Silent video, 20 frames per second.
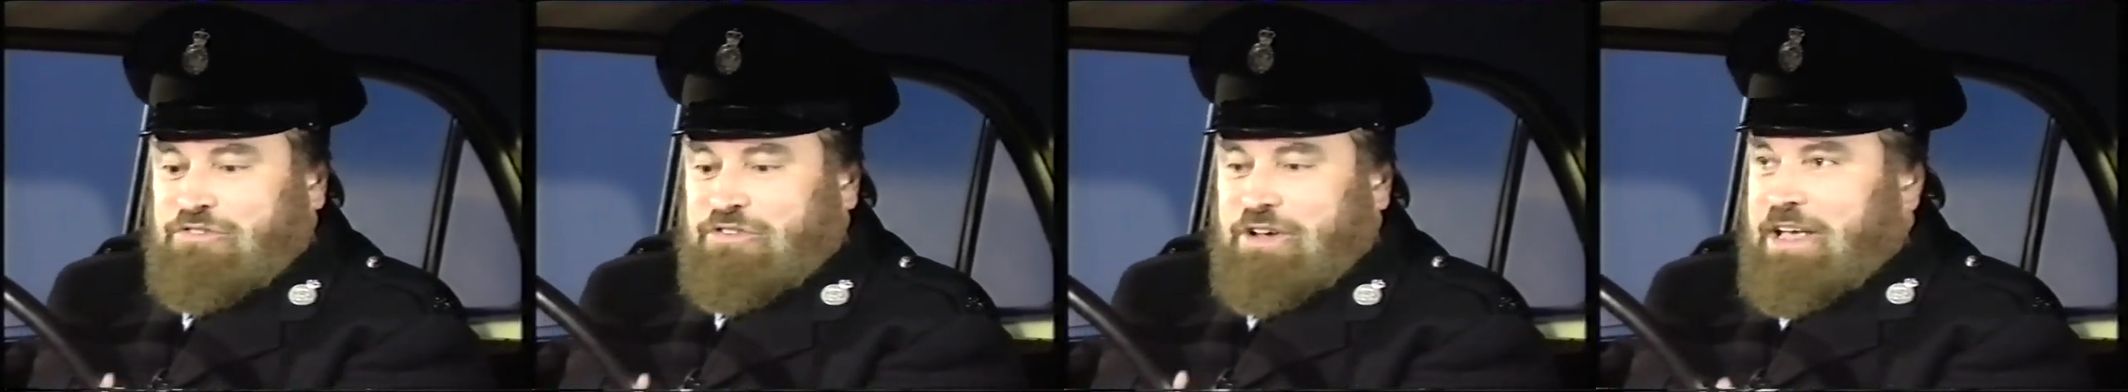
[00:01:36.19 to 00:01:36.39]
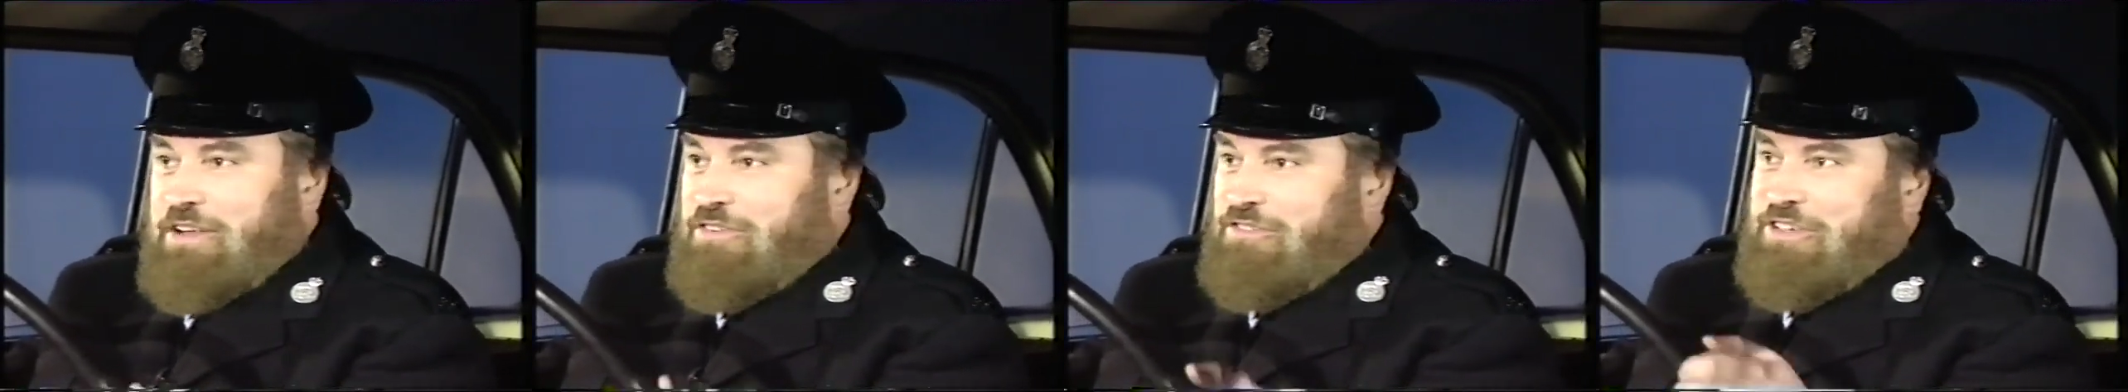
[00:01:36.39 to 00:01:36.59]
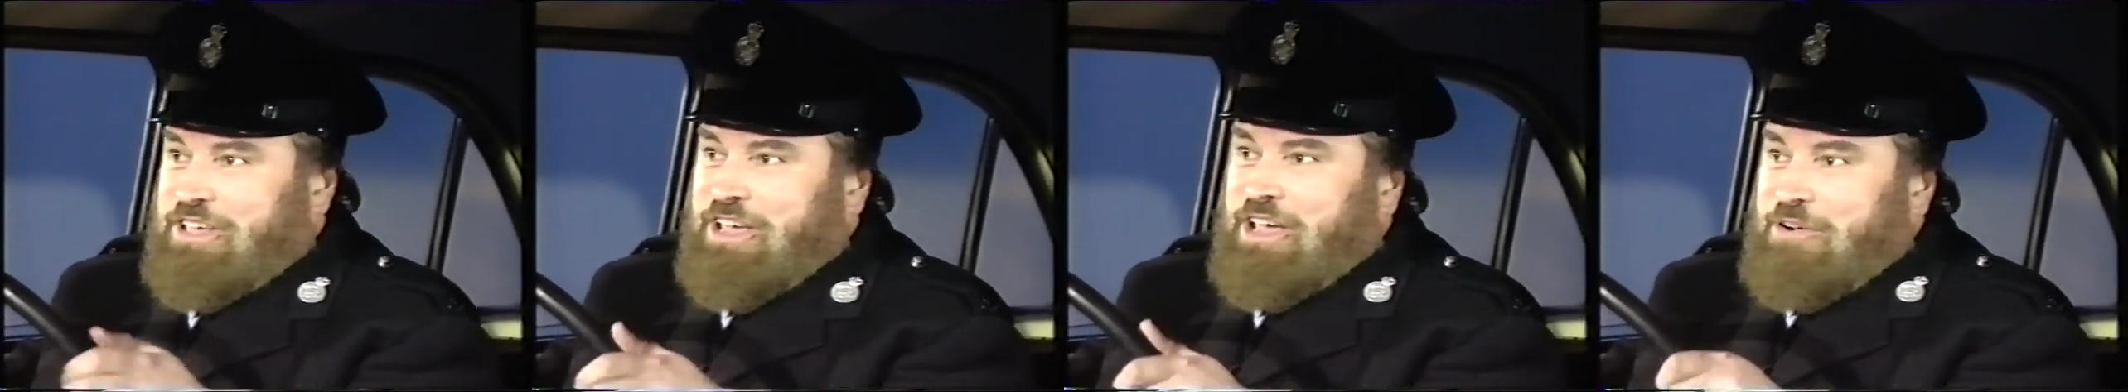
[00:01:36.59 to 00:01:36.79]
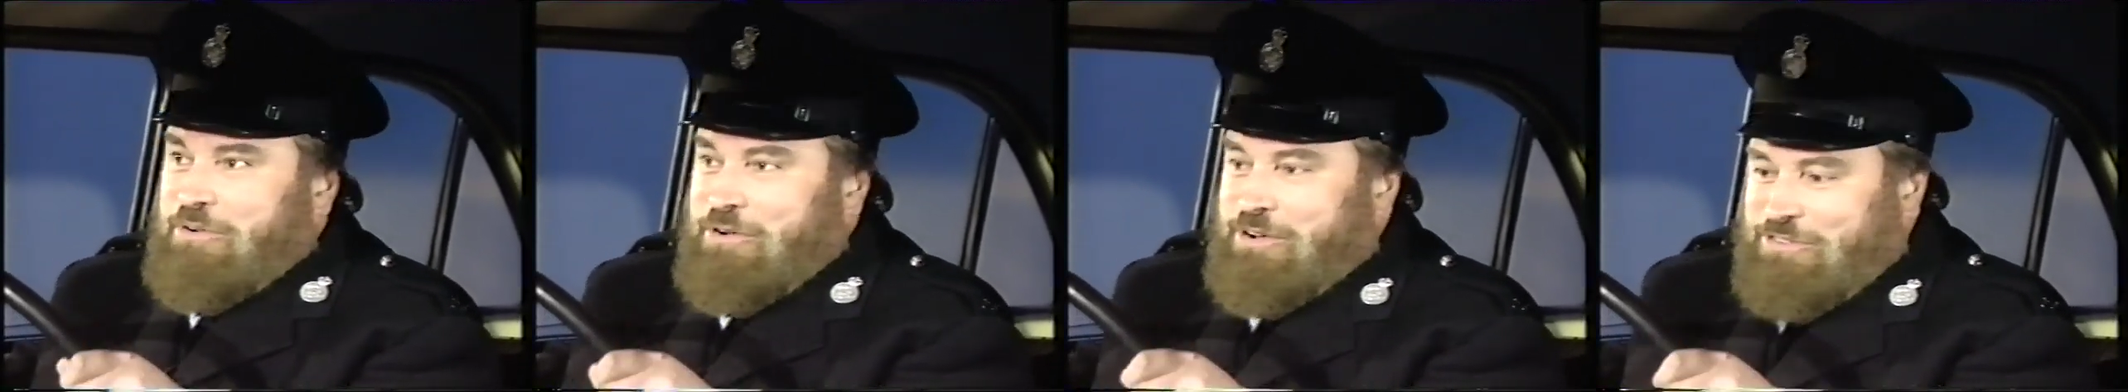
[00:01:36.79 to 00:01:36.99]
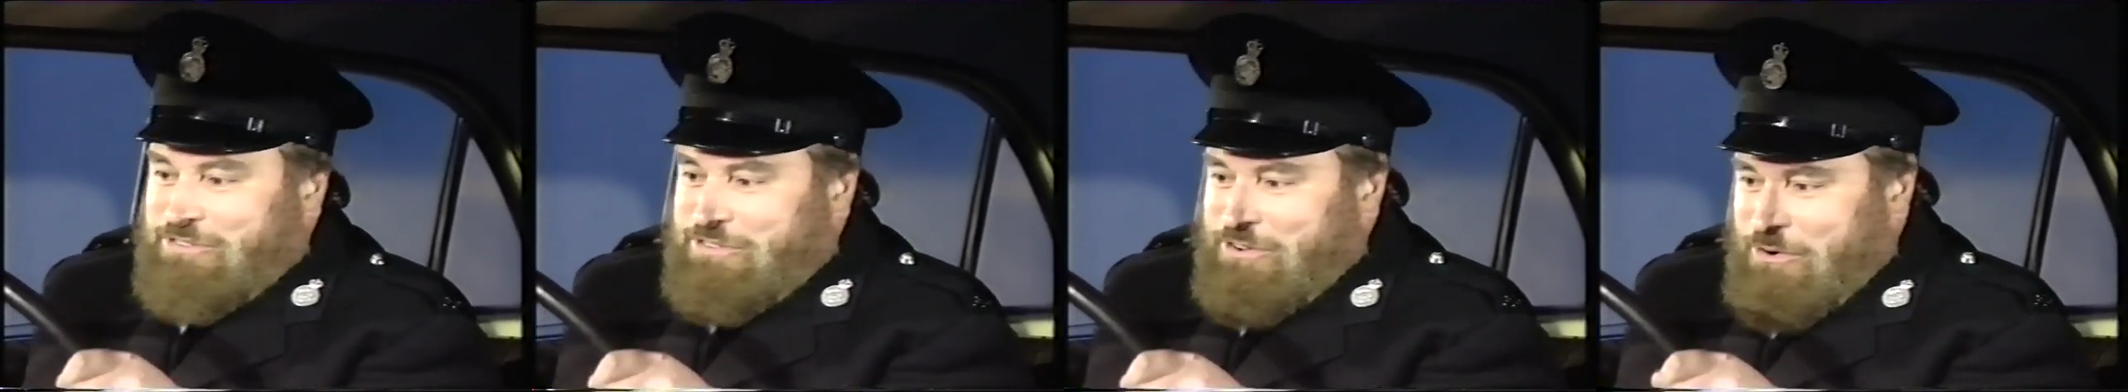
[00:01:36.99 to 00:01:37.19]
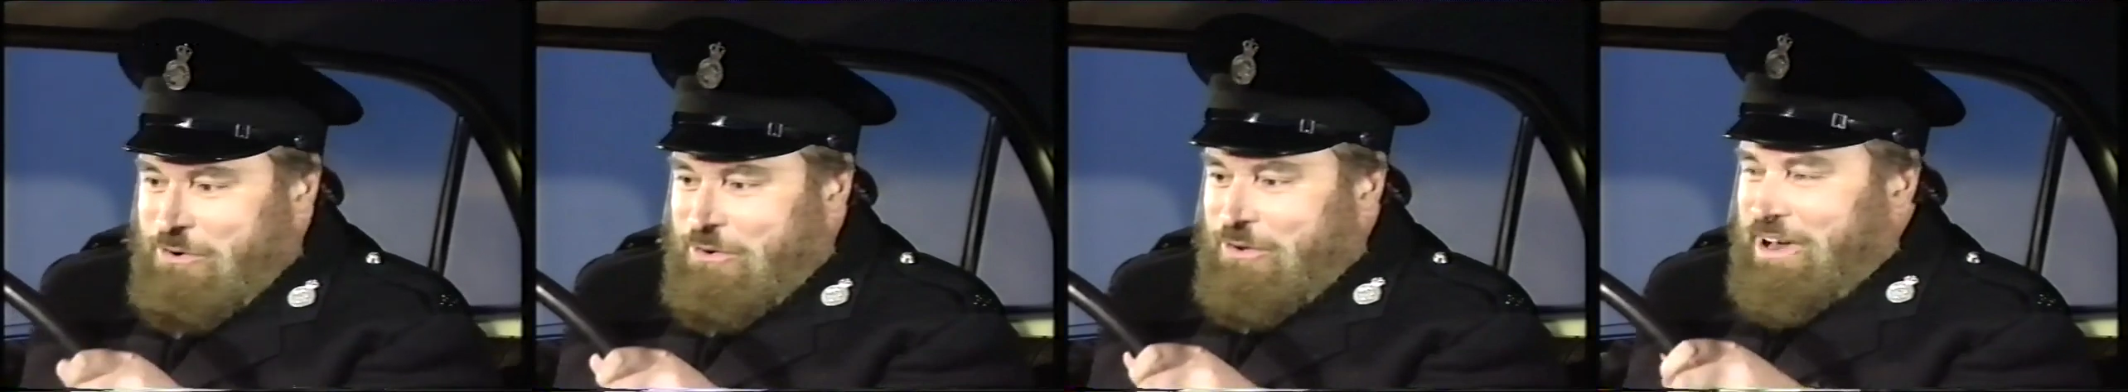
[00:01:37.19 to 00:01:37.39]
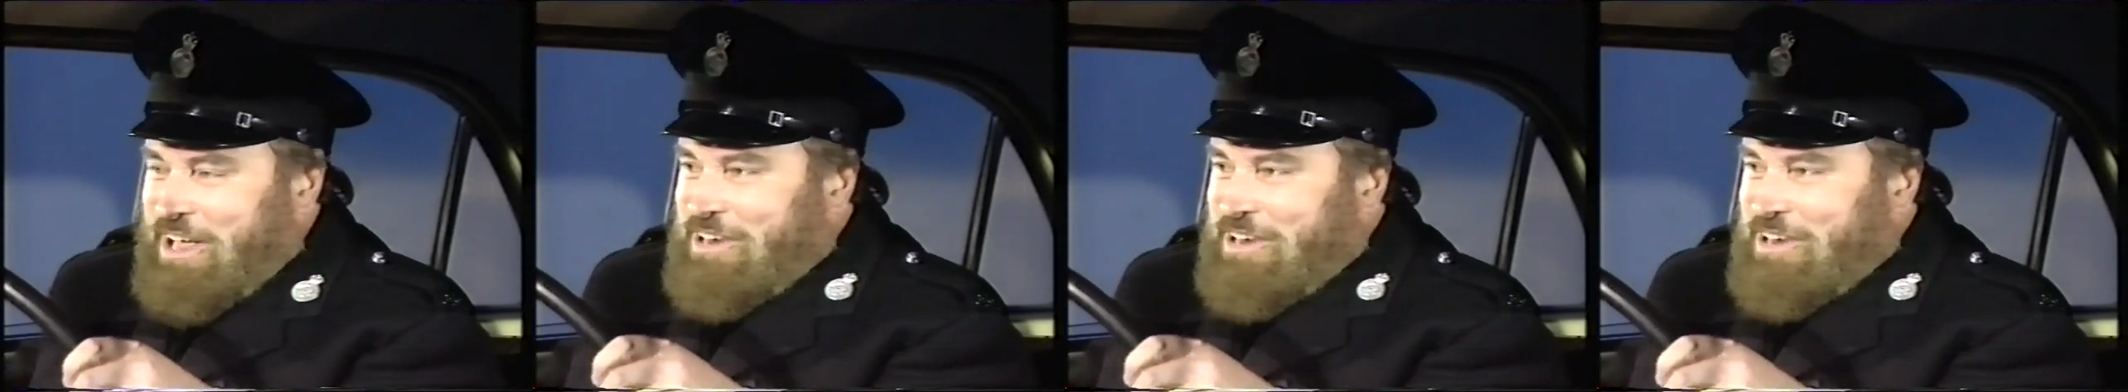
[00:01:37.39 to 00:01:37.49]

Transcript: change gear at all.